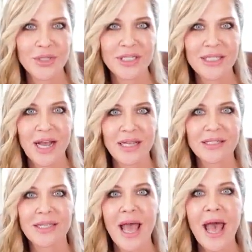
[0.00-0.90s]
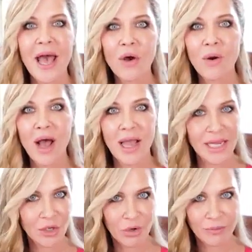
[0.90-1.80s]
discuss how I
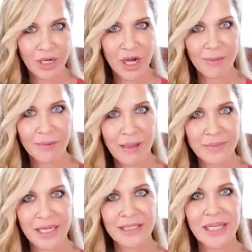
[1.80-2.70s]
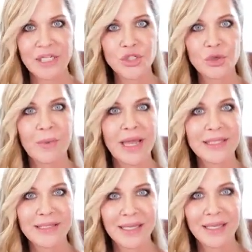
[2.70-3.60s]
incorporate copper peptides into my
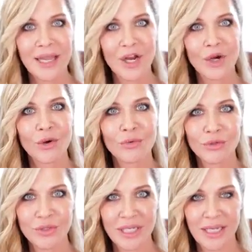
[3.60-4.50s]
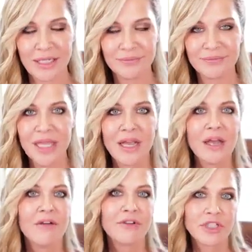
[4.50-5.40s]
skincare routine.
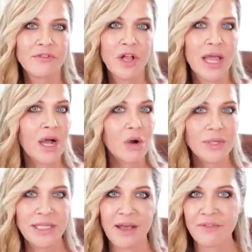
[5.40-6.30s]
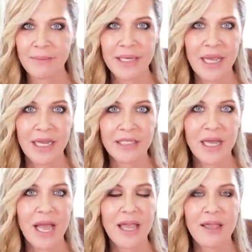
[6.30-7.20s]
First of all, I always have them at night.
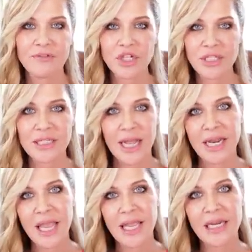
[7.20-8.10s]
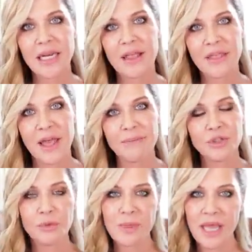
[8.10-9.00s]
I have just dedicated them
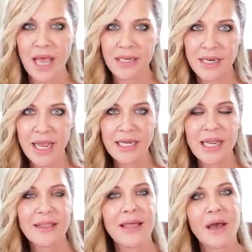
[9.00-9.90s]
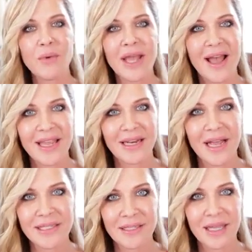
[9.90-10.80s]
to be at night, and that way I can
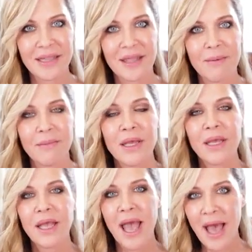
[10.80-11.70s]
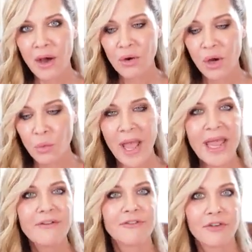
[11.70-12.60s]
isolate them out
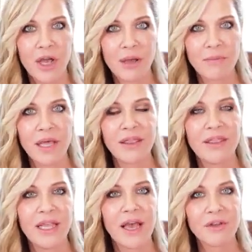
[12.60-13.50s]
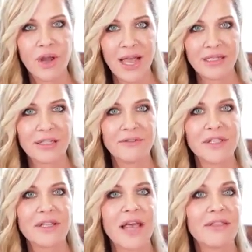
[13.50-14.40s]
away from the other
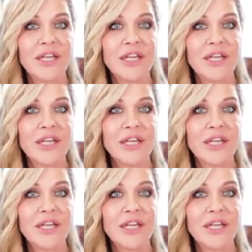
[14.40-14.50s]
actives that